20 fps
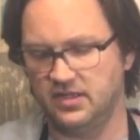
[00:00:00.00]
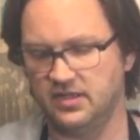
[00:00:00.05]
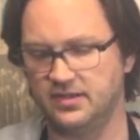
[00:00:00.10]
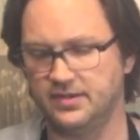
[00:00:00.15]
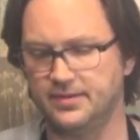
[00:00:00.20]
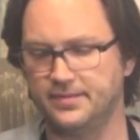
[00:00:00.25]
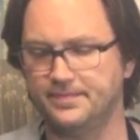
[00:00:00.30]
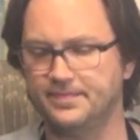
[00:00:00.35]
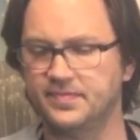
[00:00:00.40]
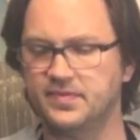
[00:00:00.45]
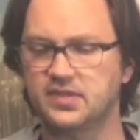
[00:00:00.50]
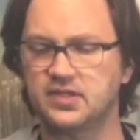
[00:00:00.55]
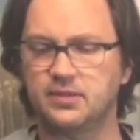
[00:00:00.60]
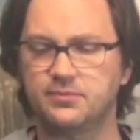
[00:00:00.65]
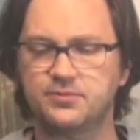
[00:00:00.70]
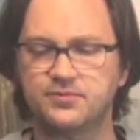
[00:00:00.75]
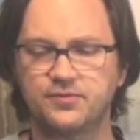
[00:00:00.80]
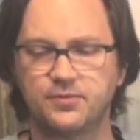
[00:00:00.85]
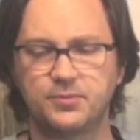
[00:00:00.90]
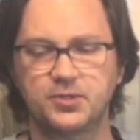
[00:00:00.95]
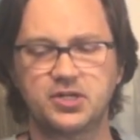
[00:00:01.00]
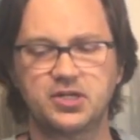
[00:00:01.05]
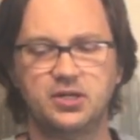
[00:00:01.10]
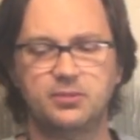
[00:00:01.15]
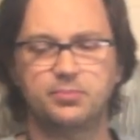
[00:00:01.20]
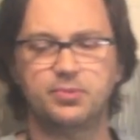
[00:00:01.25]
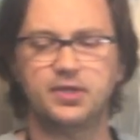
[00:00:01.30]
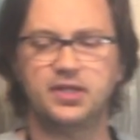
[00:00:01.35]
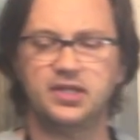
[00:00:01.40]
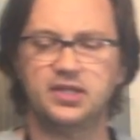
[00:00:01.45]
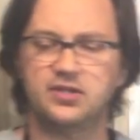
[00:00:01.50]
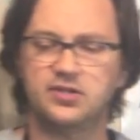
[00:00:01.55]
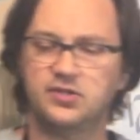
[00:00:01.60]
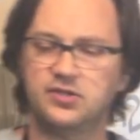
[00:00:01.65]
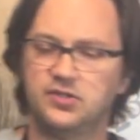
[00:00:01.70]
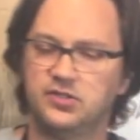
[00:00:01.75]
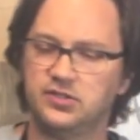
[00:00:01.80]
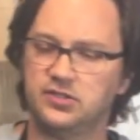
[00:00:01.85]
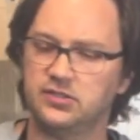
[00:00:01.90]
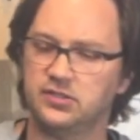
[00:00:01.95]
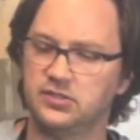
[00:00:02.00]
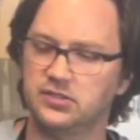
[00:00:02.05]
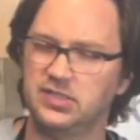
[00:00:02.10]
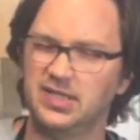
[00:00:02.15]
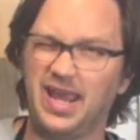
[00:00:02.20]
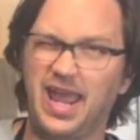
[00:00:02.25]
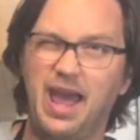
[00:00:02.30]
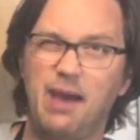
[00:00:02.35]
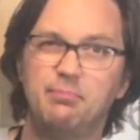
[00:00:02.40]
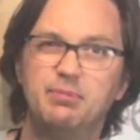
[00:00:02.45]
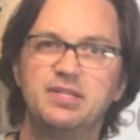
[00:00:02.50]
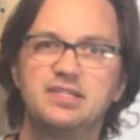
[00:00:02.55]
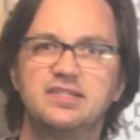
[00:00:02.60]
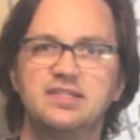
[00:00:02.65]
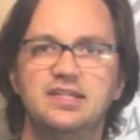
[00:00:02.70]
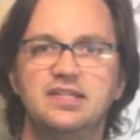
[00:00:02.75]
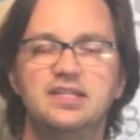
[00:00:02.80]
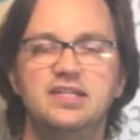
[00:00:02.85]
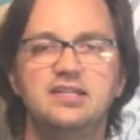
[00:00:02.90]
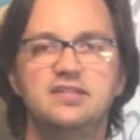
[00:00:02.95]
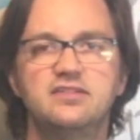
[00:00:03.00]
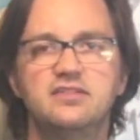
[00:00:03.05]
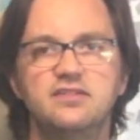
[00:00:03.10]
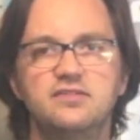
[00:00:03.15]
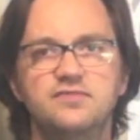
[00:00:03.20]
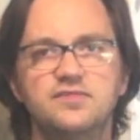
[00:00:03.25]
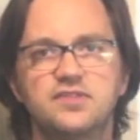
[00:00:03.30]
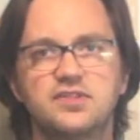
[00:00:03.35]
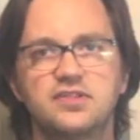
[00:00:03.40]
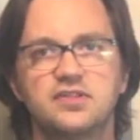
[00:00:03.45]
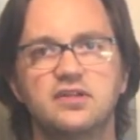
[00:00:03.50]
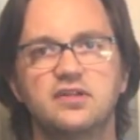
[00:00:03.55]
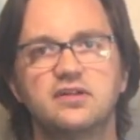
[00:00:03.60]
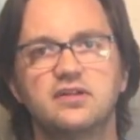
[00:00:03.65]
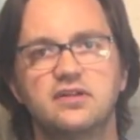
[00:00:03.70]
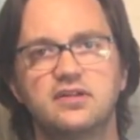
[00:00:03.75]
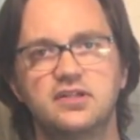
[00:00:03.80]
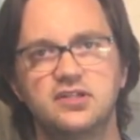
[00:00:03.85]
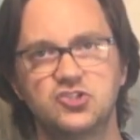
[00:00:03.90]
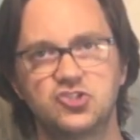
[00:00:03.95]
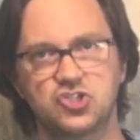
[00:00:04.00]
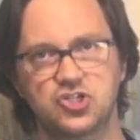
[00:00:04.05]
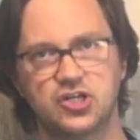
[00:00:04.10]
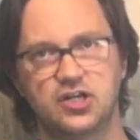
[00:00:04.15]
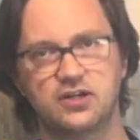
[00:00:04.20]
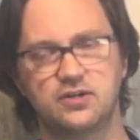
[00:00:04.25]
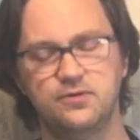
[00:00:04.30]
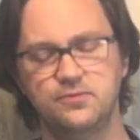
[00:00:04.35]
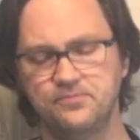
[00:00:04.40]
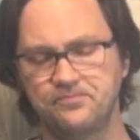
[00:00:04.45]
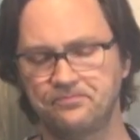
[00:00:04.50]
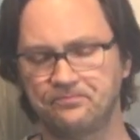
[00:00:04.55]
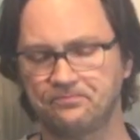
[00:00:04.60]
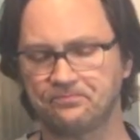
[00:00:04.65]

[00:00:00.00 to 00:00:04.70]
It comes from a company called Abbott Adhesives uh, in Chicago.